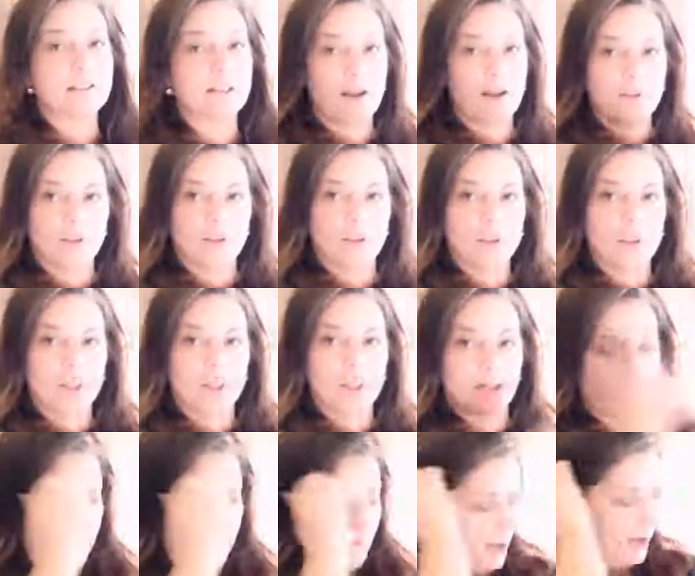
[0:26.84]
covered
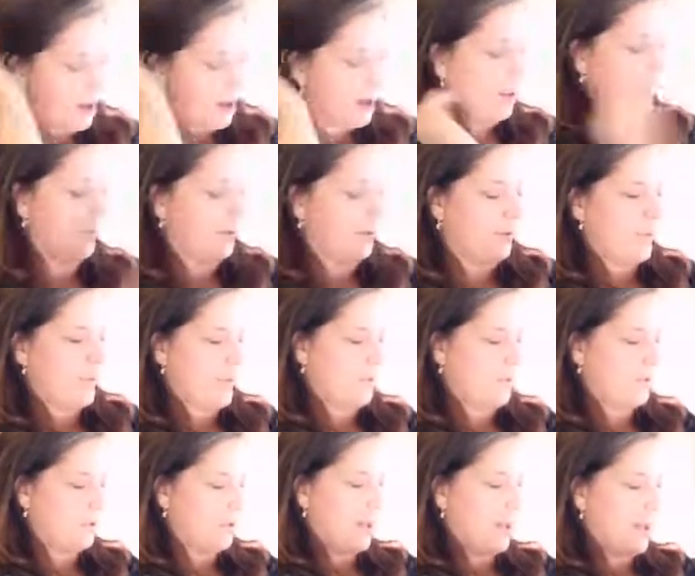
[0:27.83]
in my haul from
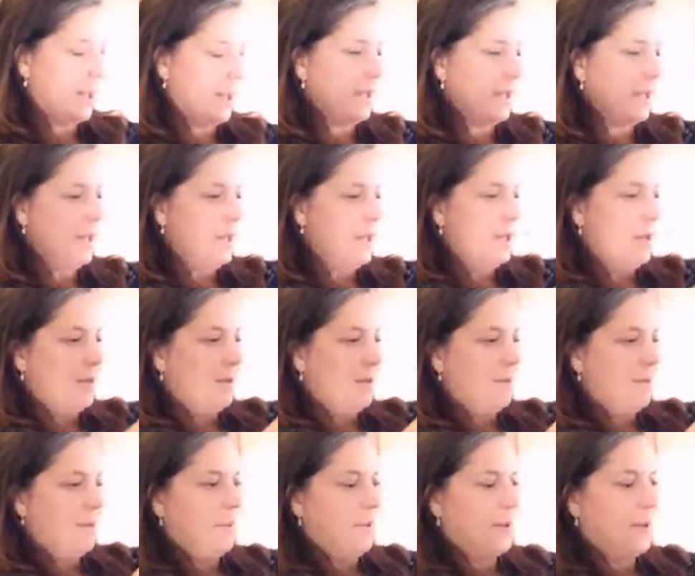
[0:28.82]
yesterday.
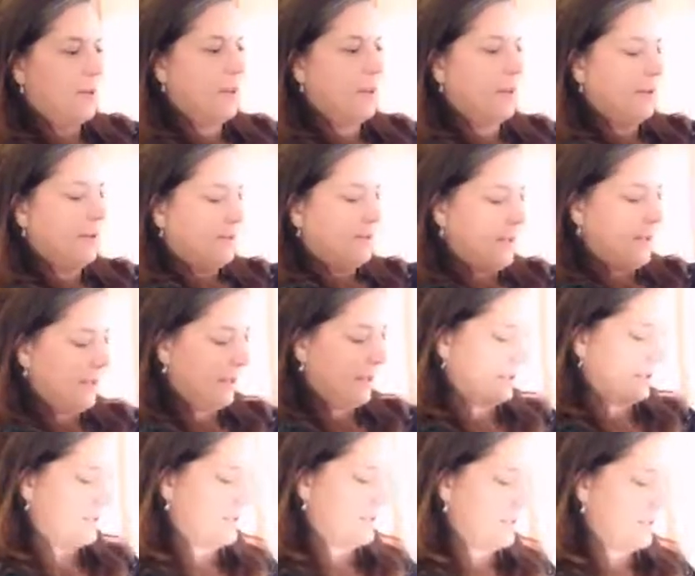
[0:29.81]
But all of my
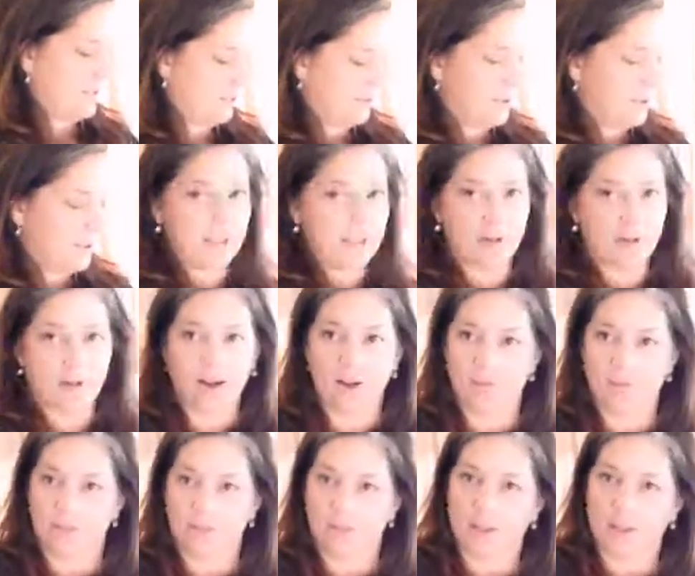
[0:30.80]
little center is here. I
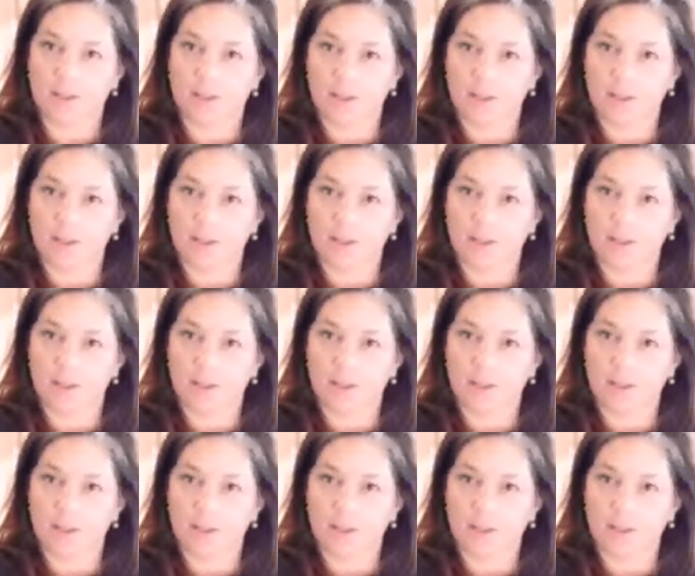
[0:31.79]
have like a